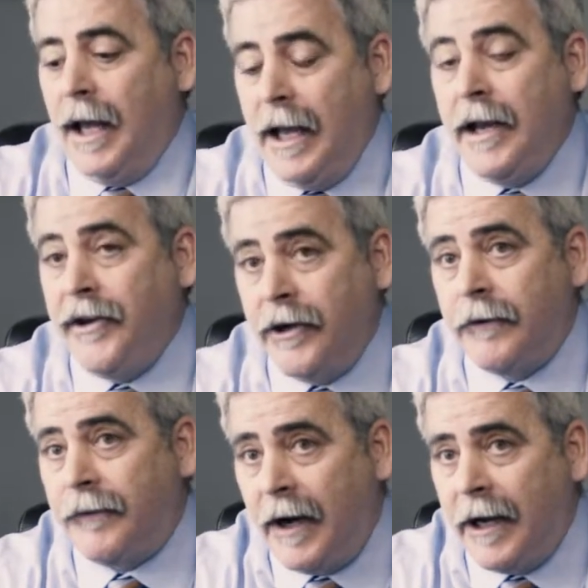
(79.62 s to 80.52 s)
In
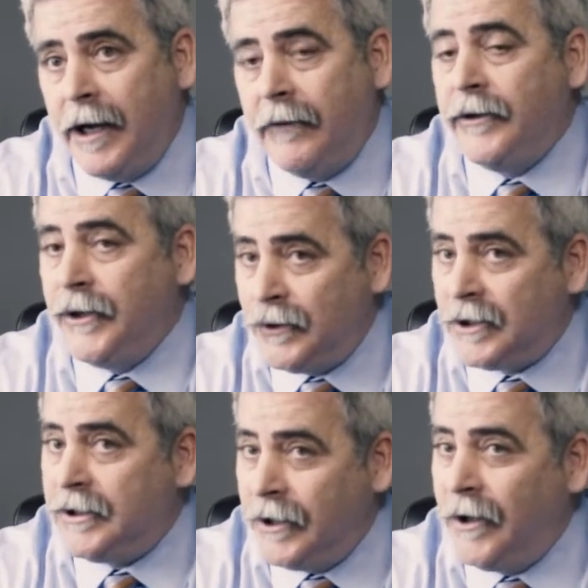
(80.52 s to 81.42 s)
year five, you
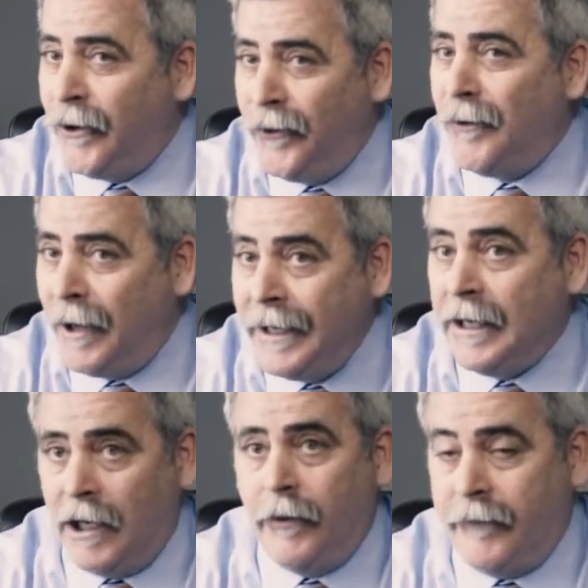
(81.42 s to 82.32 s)
still owe the money,
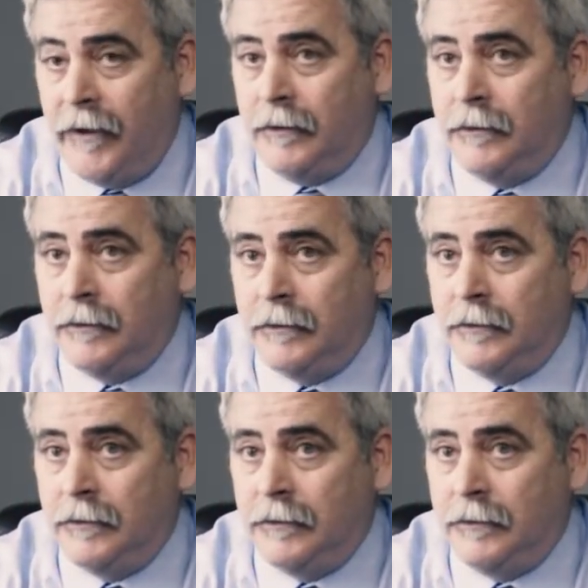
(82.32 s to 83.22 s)
however.
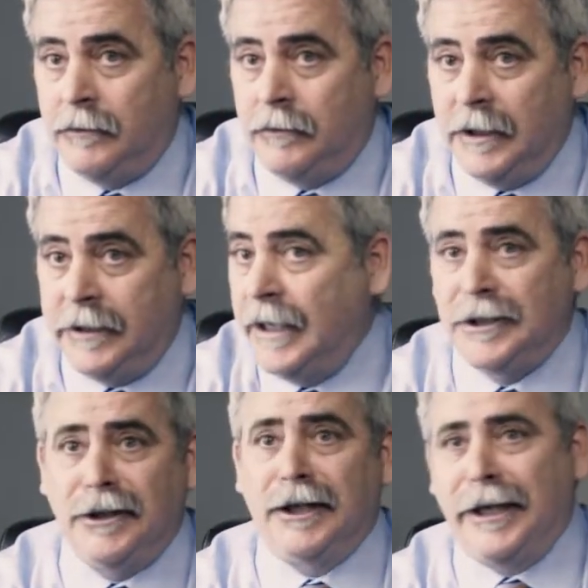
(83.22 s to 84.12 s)
The debt
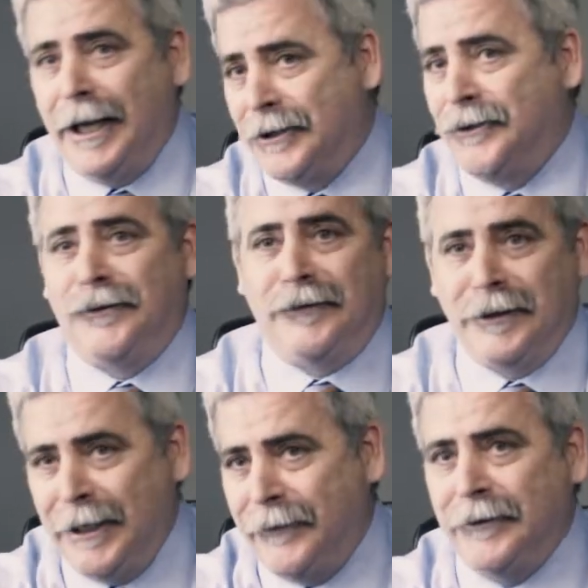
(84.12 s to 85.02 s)
is not canceled or
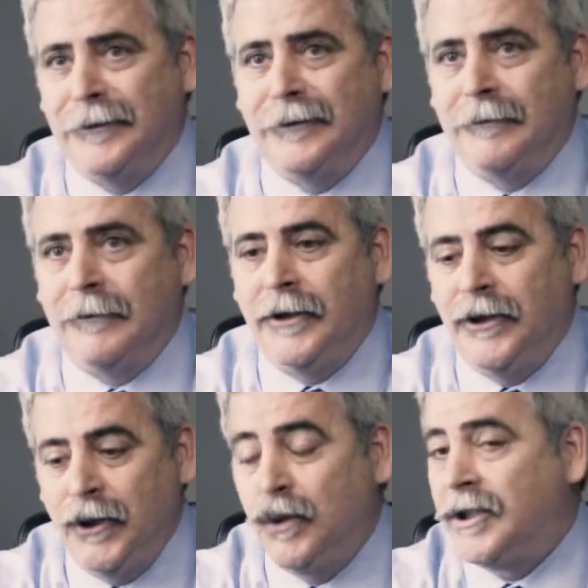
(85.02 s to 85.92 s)
forgiven.
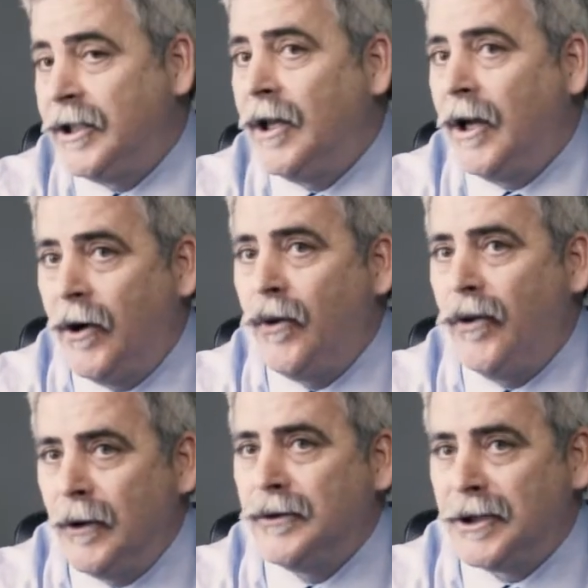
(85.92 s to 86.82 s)
You still owe
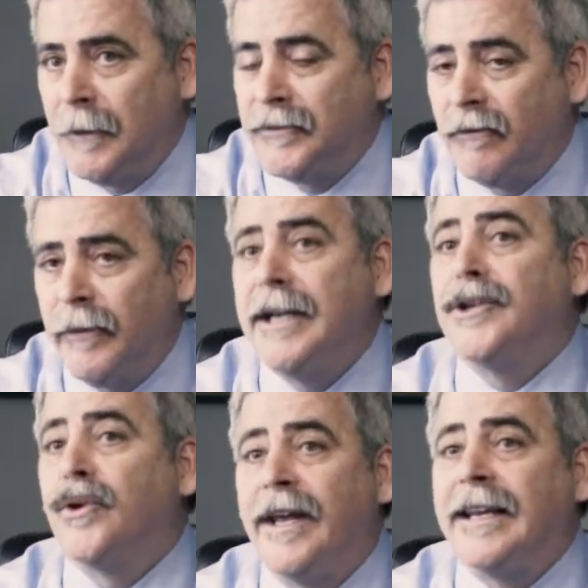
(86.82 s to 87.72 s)
those sums of money,
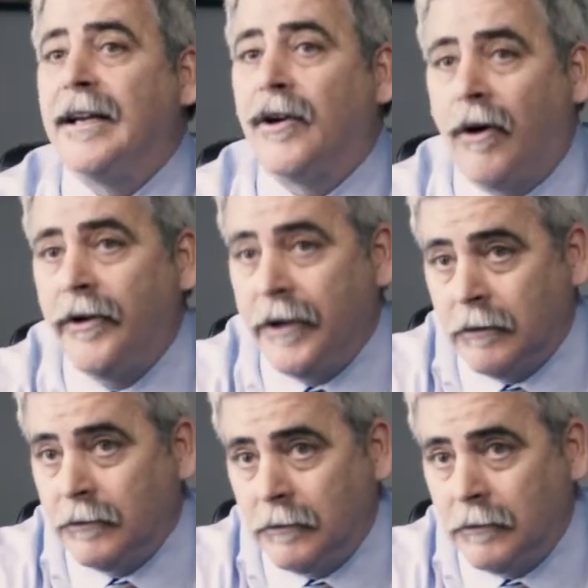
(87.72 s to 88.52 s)
so they can call you.